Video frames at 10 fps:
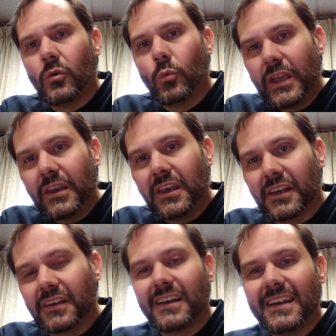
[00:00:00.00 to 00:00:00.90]

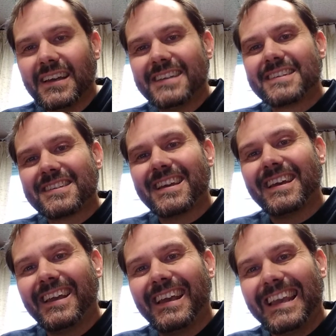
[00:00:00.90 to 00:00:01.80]
Winning is
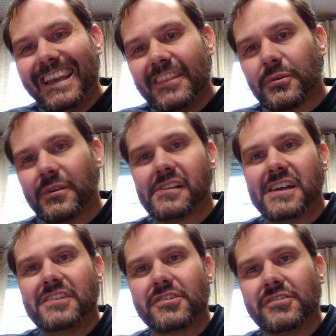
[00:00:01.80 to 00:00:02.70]
staying in the
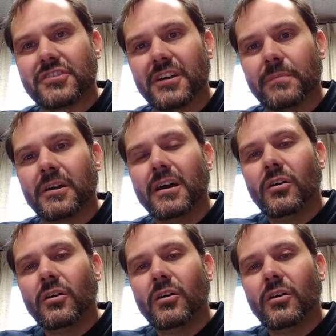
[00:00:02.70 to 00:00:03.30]
relationship.